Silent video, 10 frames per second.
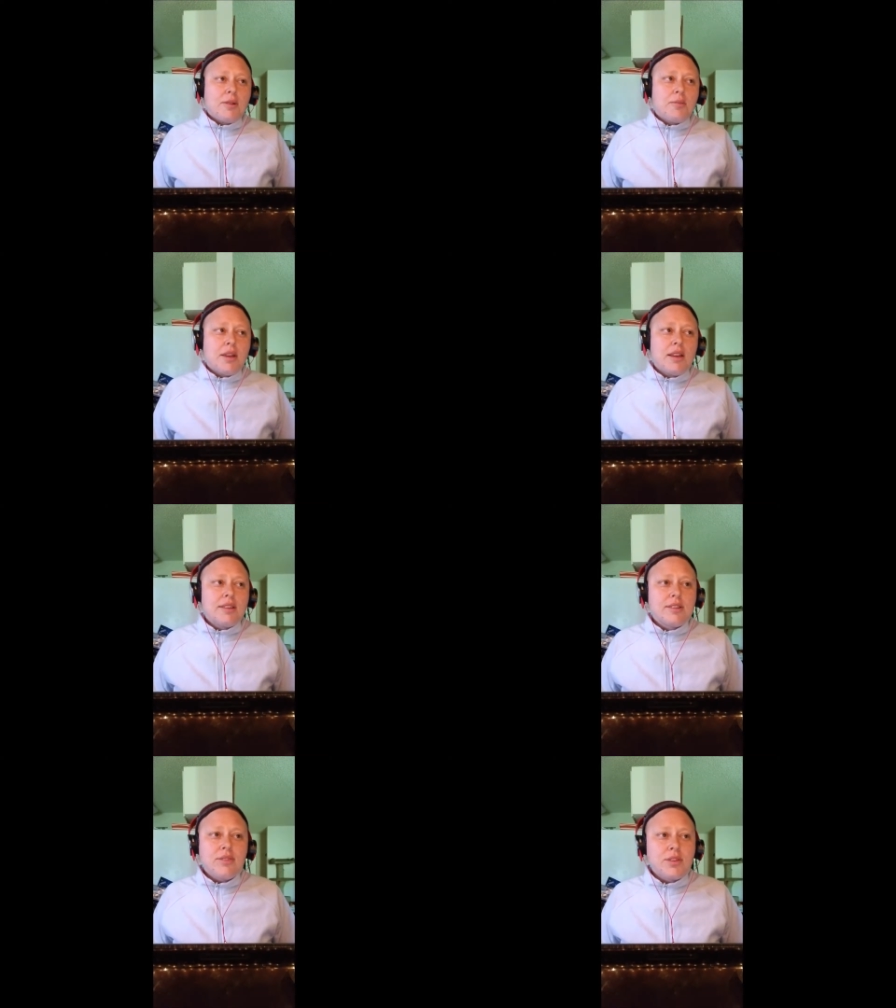
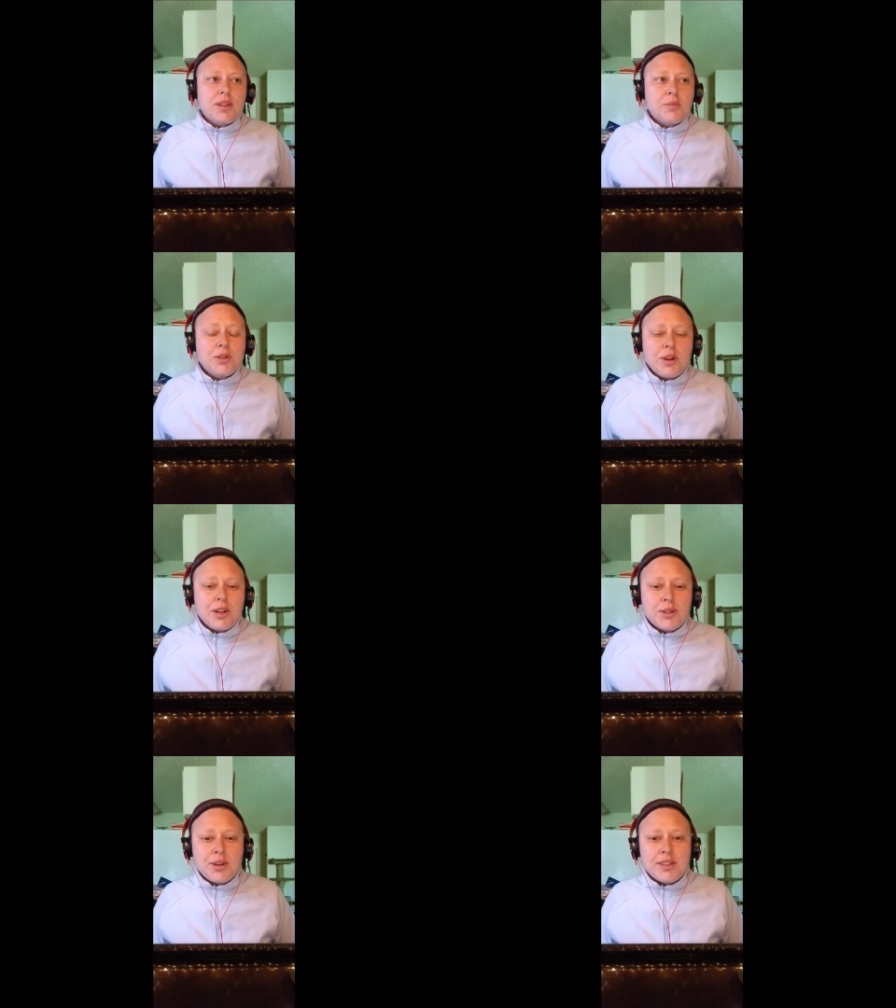Because for some
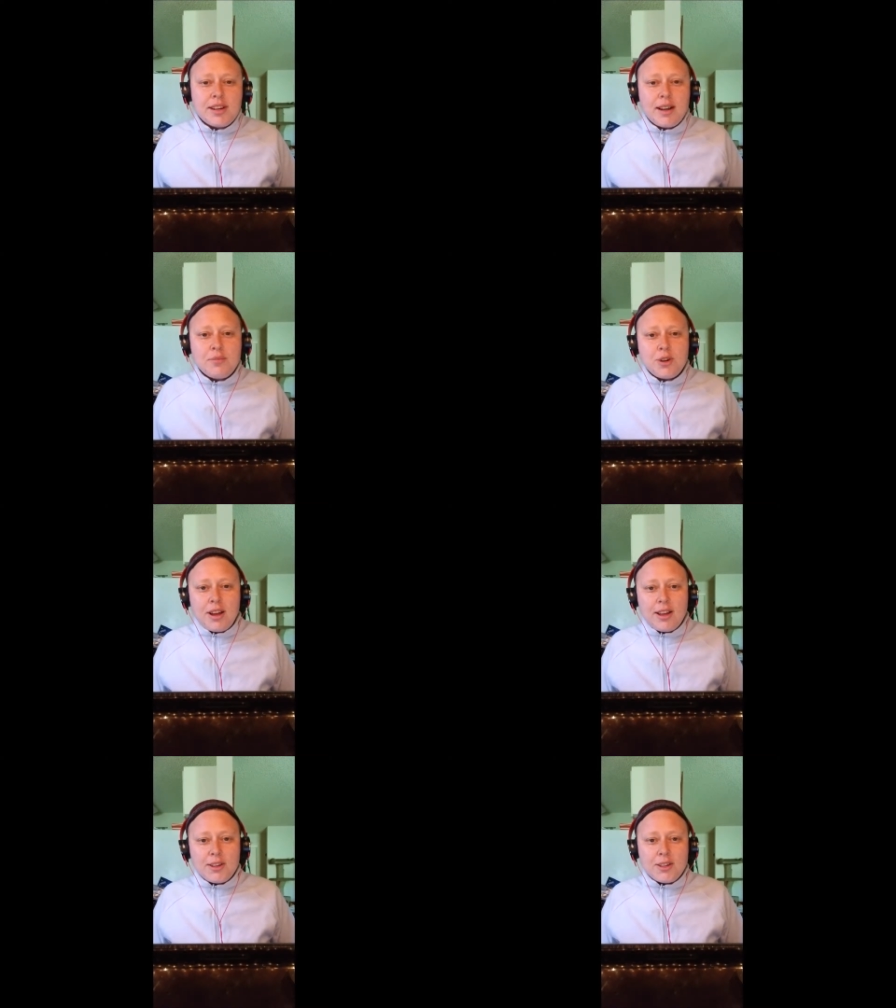strange reason I'm
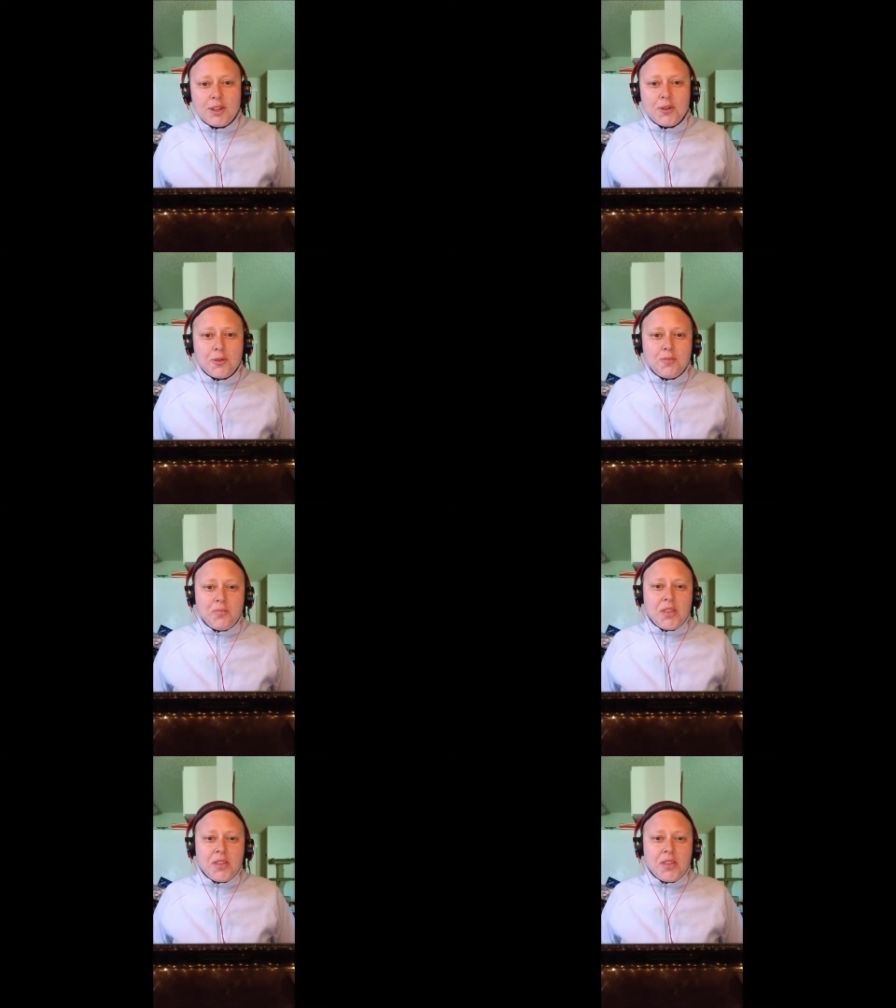trying to